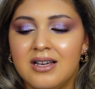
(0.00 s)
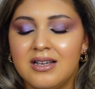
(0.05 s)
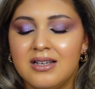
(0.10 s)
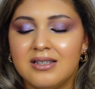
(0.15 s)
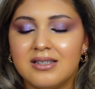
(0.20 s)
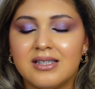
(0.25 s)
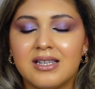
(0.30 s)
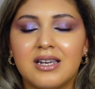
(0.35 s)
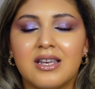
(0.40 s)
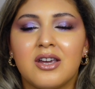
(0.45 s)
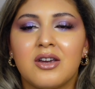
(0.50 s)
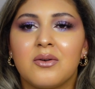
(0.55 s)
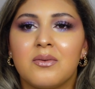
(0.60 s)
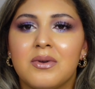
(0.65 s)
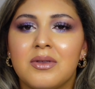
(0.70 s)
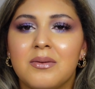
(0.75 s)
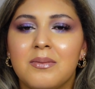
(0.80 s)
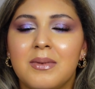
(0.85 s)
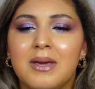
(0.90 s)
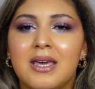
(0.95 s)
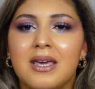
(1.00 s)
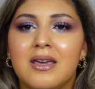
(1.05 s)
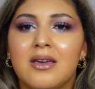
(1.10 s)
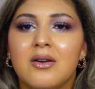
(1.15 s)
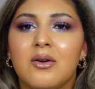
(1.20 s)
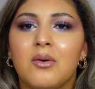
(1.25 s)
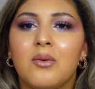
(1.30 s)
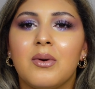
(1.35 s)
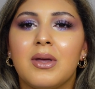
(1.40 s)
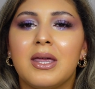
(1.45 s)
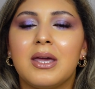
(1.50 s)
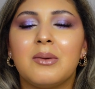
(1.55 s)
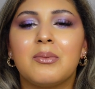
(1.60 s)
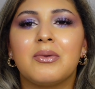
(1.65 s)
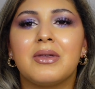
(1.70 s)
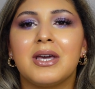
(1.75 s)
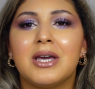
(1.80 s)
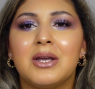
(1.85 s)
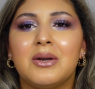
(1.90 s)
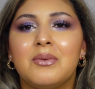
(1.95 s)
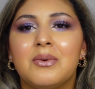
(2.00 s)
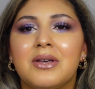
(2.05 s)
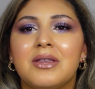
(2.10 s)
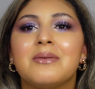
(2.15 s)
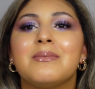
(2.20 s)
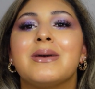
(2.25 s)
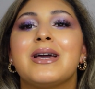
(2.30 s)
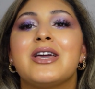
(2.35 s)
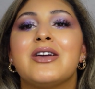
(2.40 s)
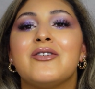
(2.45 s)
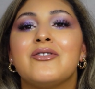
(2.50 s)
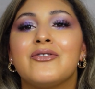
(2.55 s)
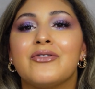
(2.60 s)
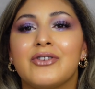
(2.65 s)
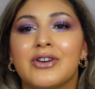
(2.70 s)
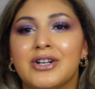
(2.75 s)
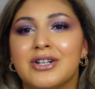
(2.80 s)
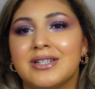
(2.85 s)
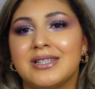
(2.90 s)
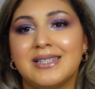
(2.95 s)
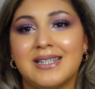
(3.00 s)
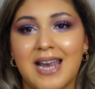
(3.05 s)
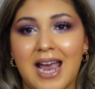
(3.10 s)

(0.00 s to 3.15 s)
sitting here with me while I played with my first